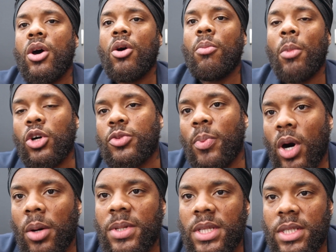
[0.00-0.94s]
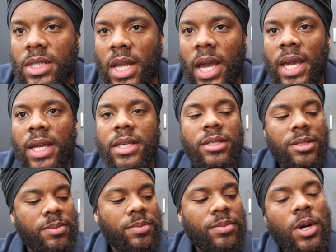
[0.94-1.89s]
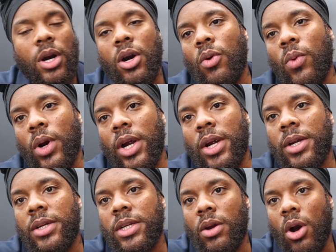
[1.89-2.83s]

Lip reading: Most barbers these days are